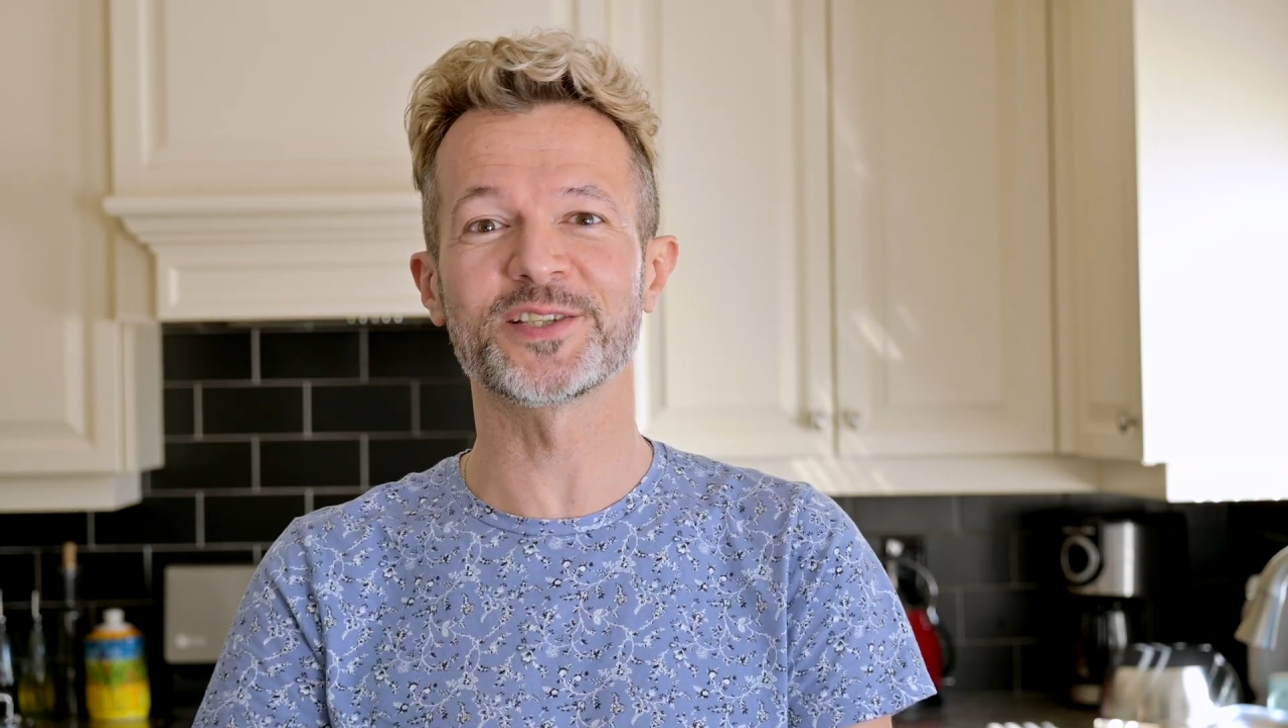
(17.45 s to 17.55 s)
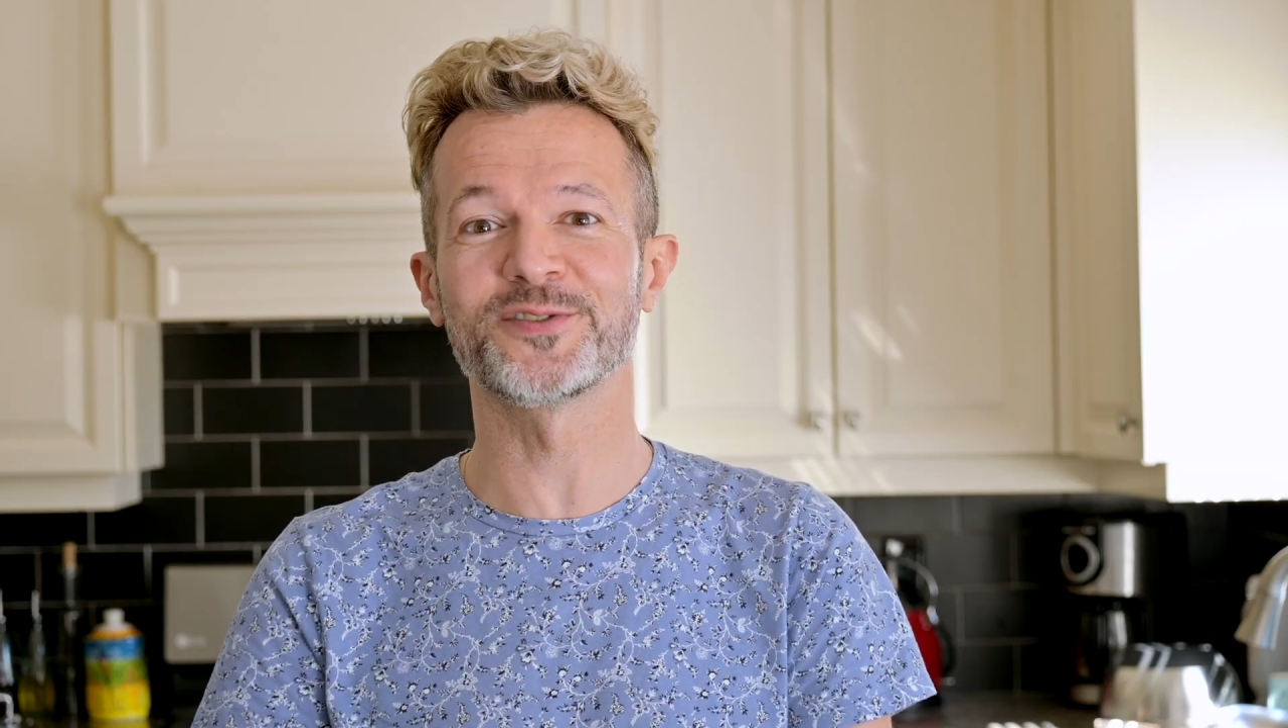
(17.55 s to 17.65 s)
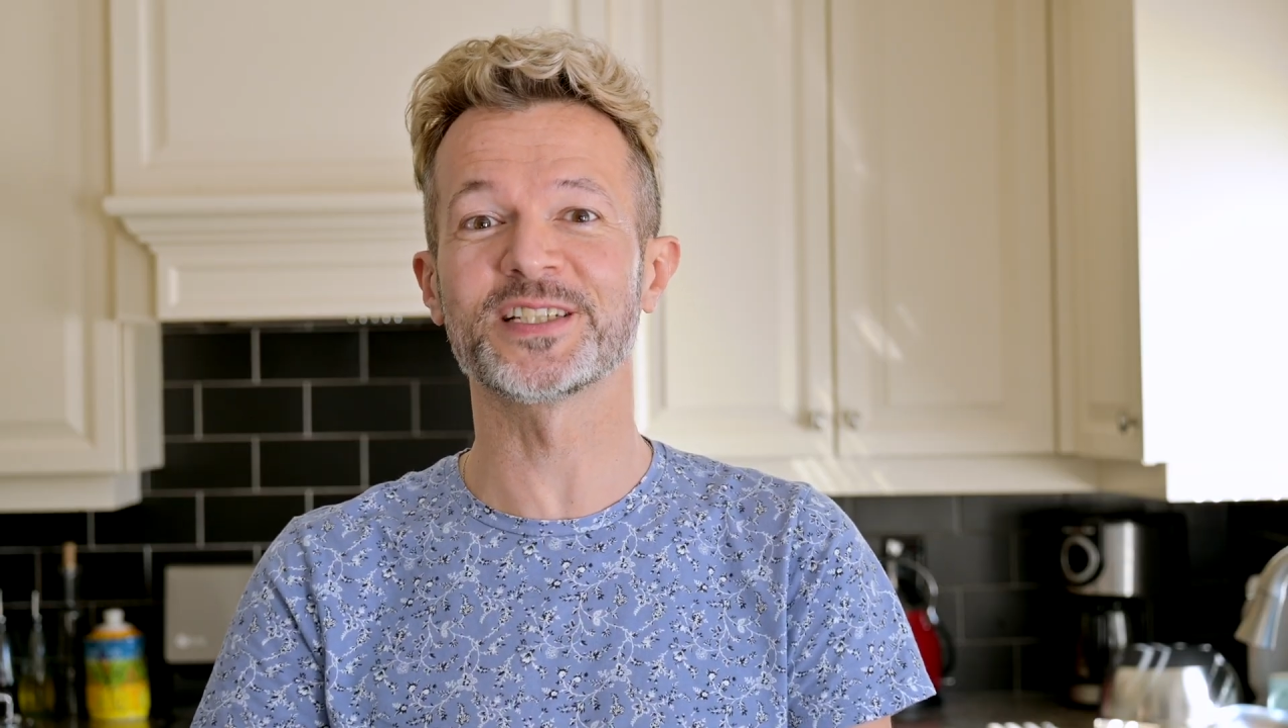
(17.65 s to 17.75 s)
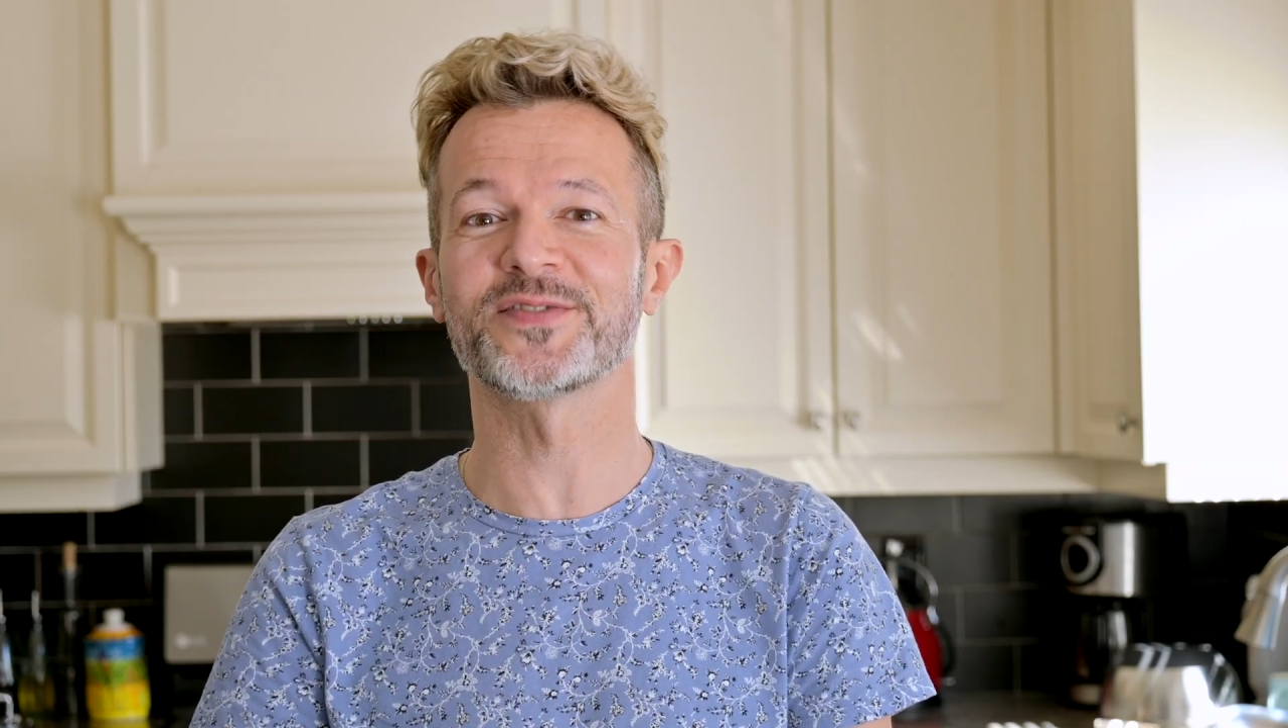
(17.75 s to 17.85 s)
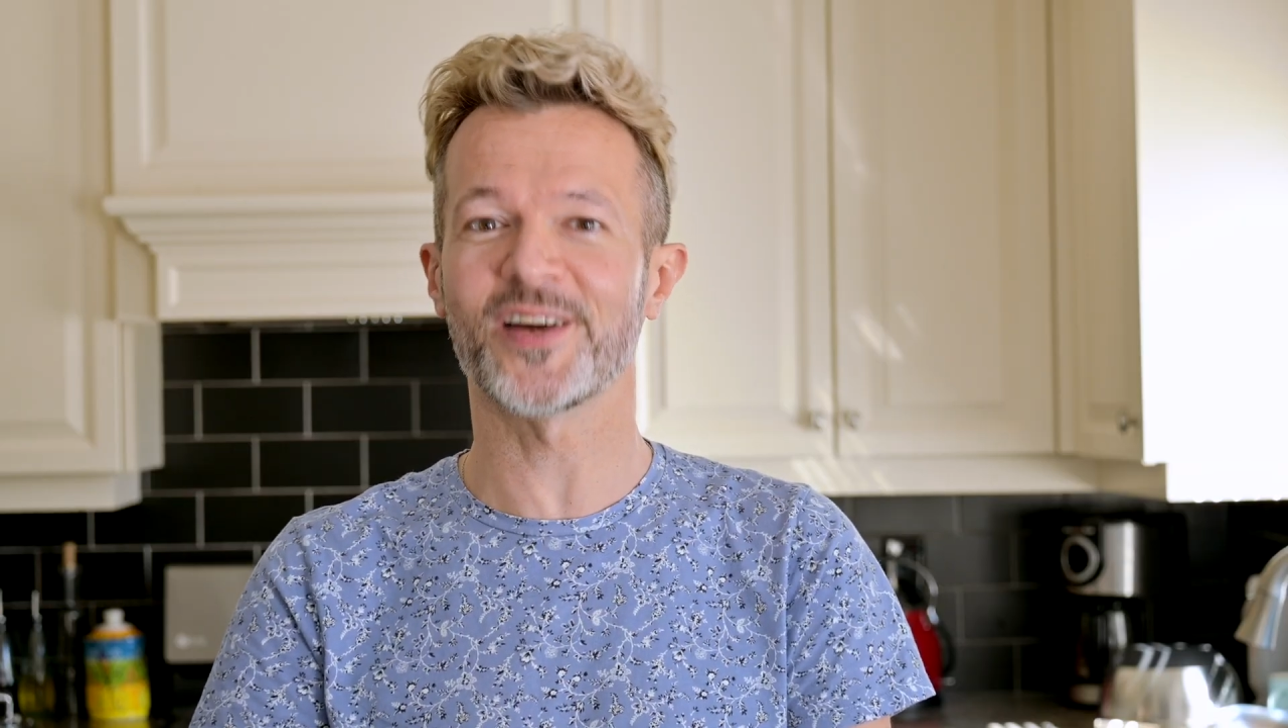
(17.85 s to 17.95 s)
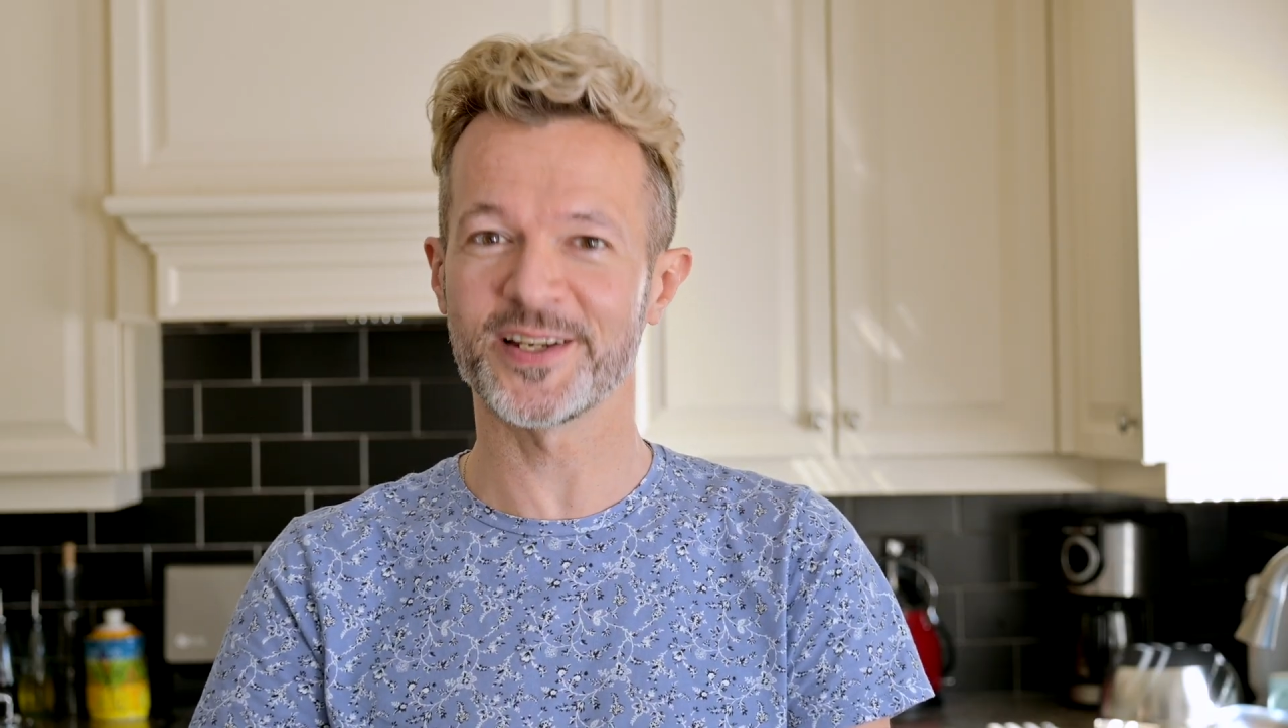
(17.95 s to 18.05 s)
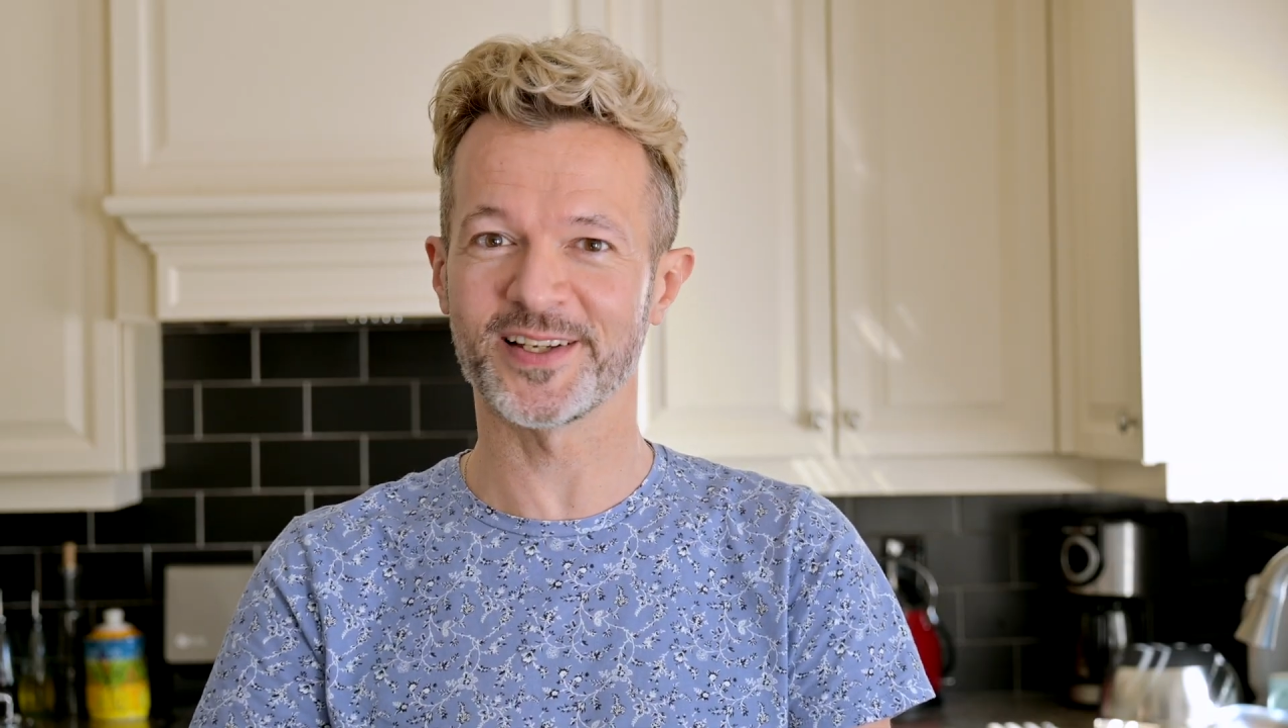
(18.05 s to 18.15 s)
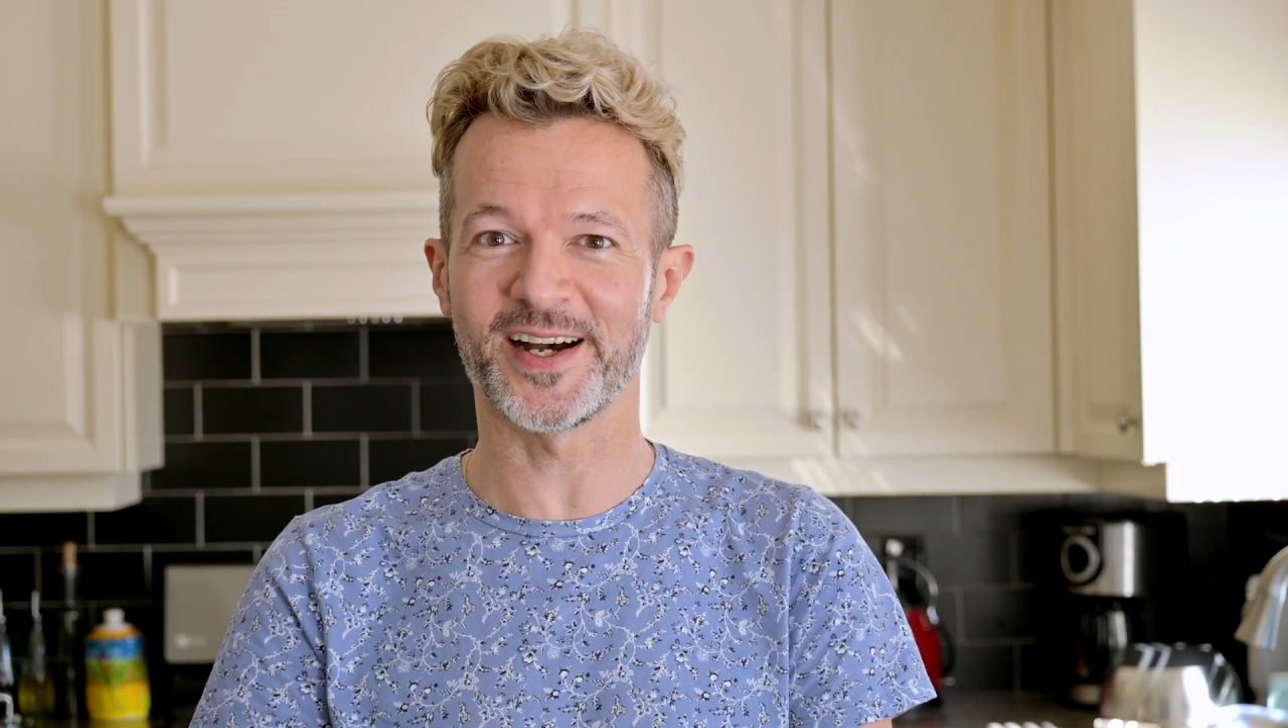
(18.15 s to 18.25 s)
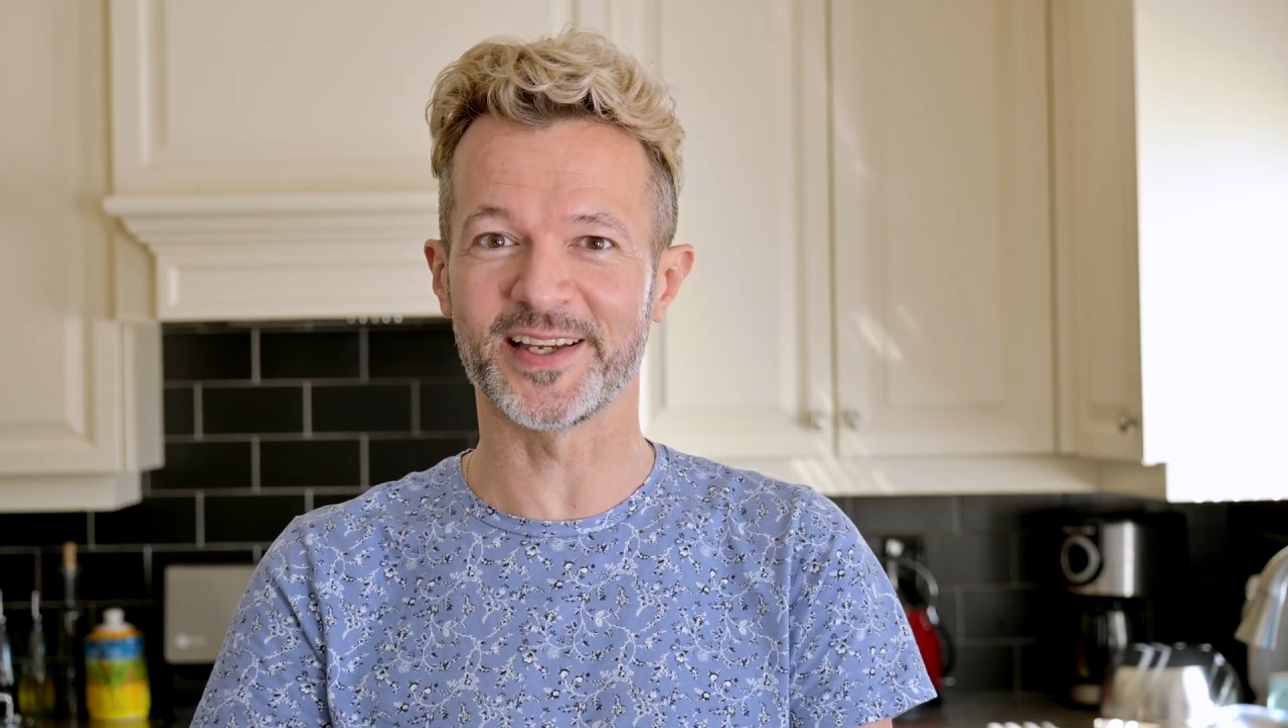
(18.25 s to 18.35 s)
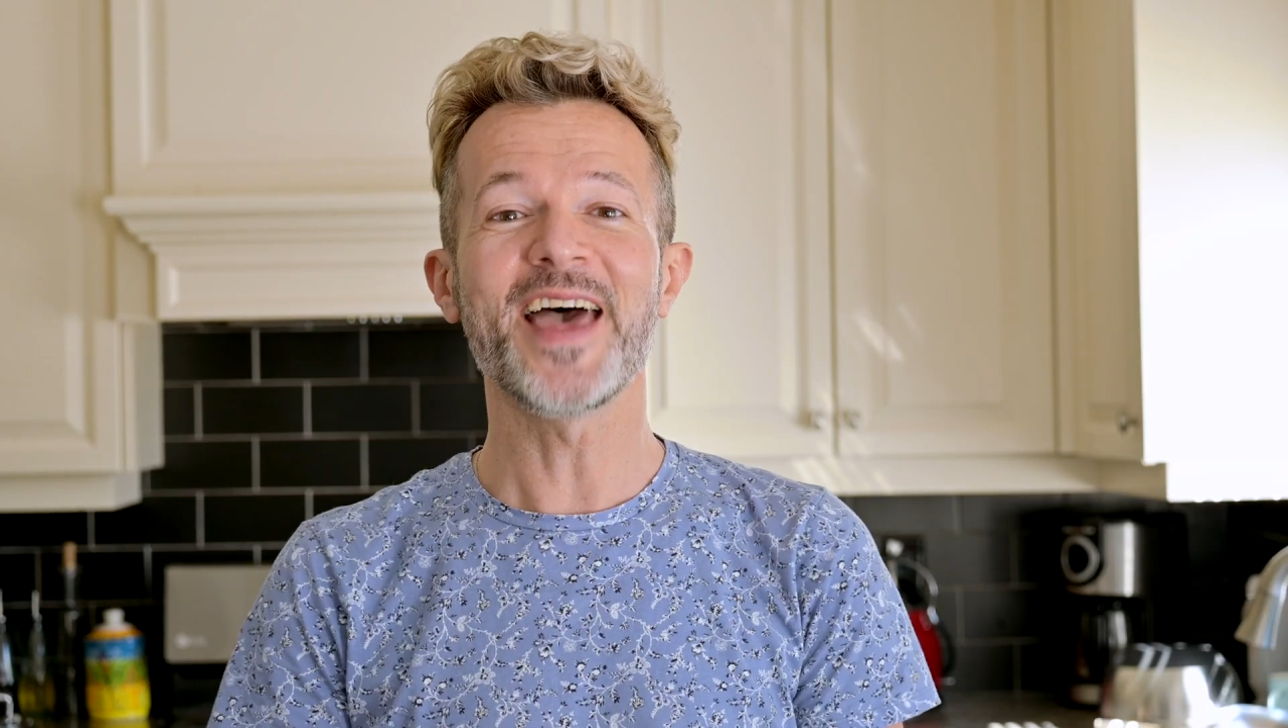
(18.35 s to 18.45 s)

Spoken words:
degrees Fahrenheit.